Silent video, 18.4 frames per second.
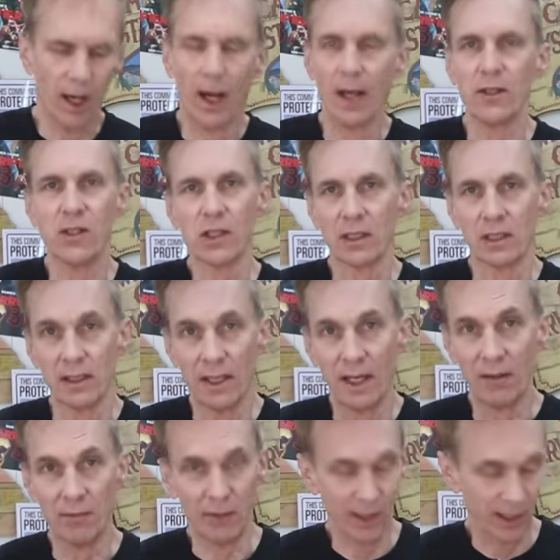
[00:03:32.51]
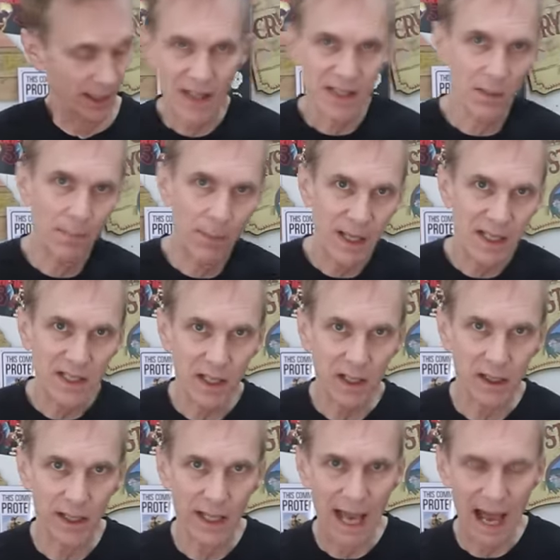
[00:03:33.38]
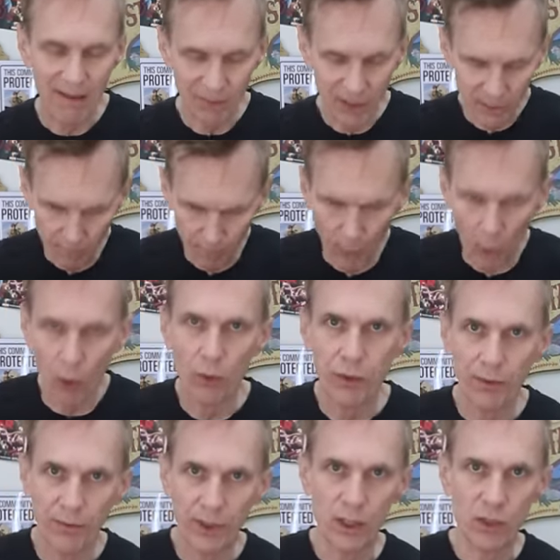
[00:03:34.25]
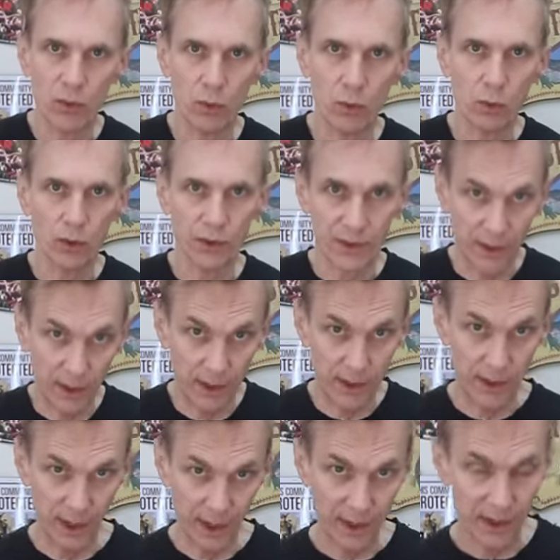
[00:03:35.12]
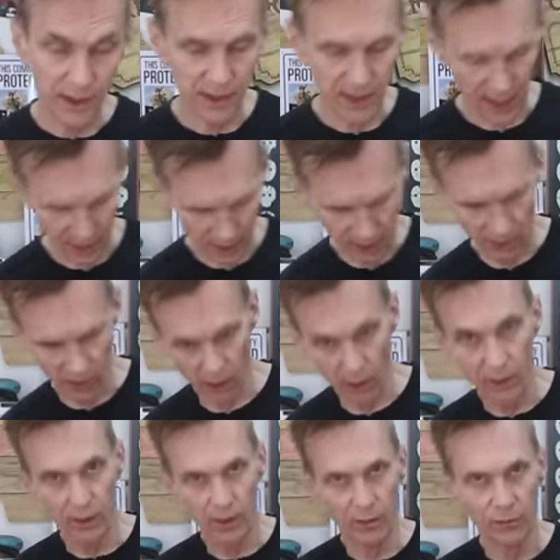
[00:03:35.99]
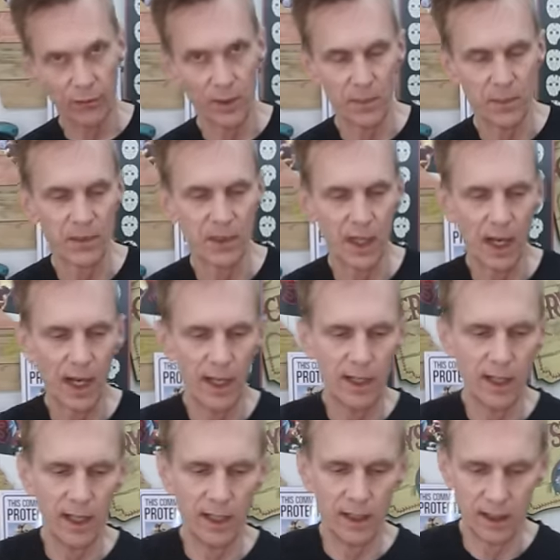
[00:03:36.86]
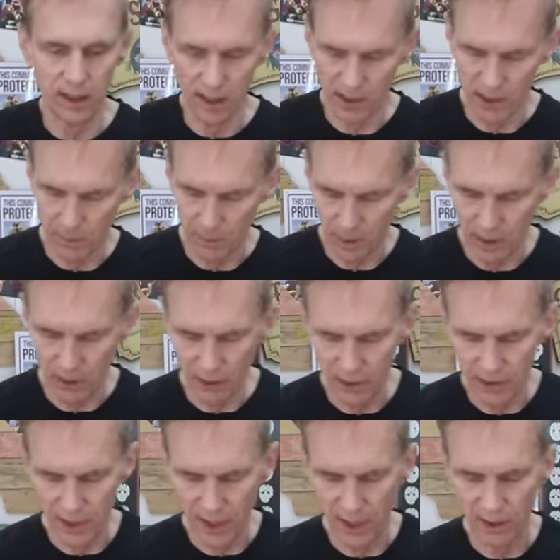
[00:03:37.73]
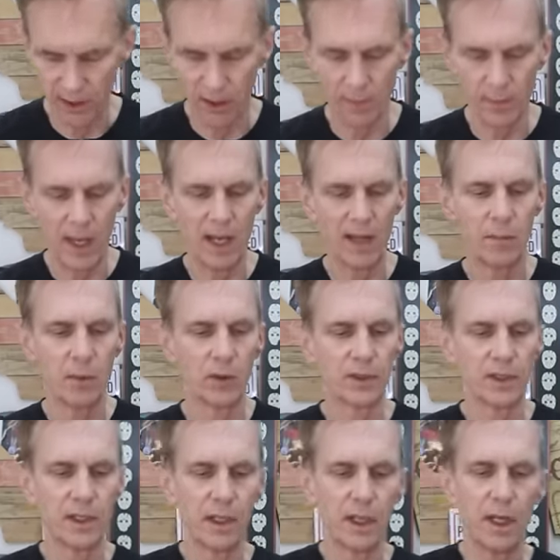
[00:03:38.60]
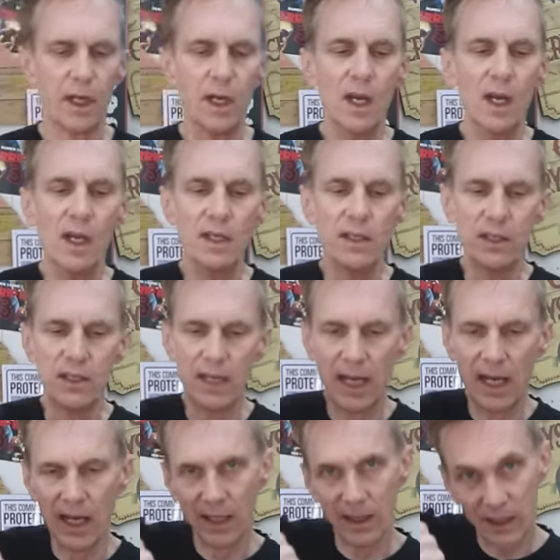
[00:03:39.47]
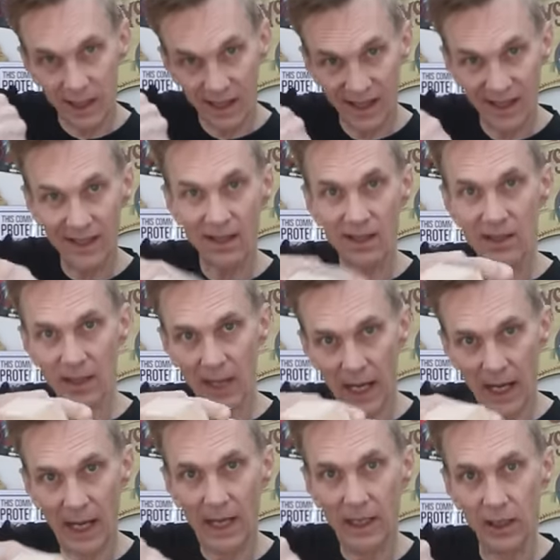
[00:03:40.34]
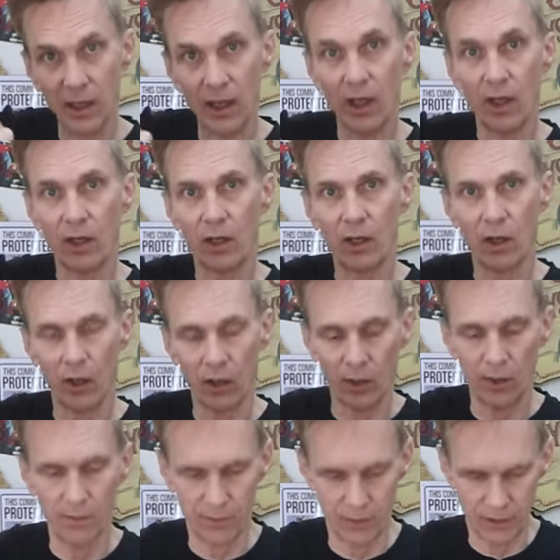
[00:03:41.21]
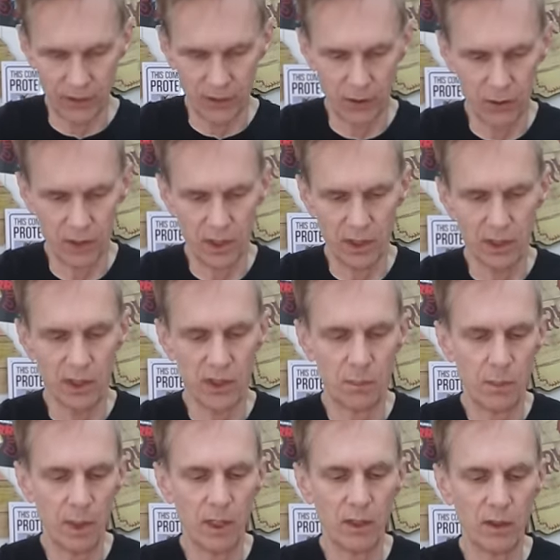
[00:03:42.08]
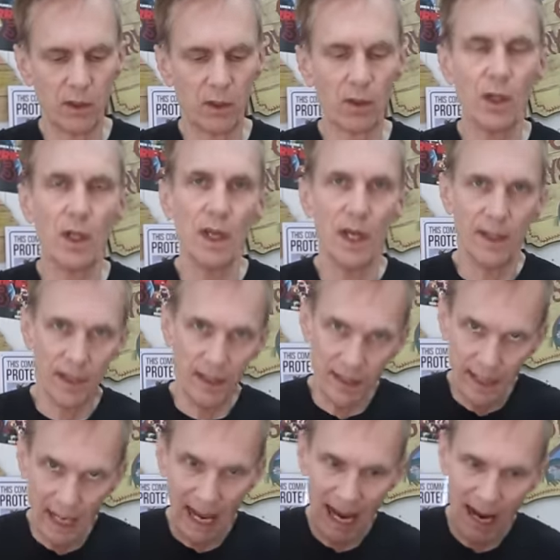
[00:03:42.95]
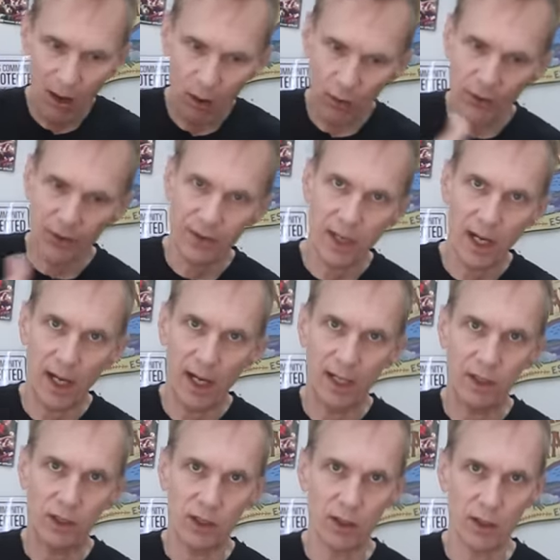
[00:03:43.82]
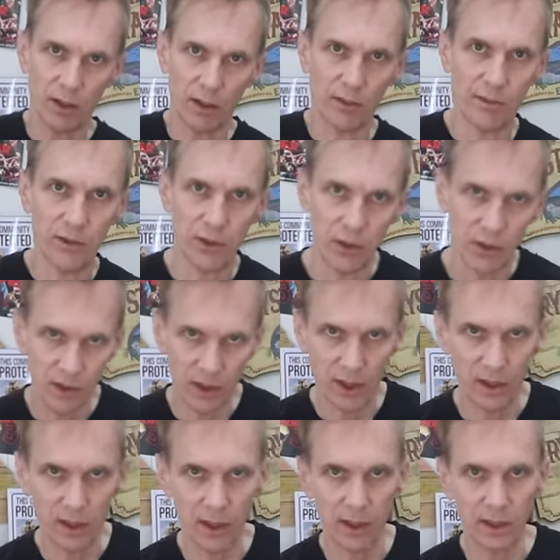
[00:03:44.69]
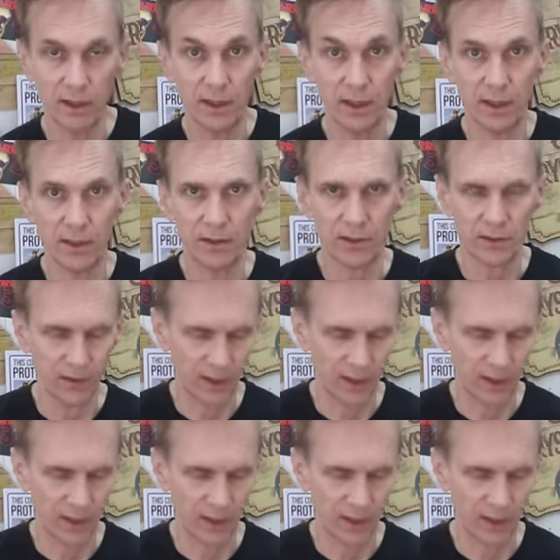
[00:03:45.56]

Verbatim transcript: I just love it. And so basically having both of these tools, the disc sander on the flip side and then the spindle sander, I'm able to sand inside curves using the spindle and then the outside curves using the disc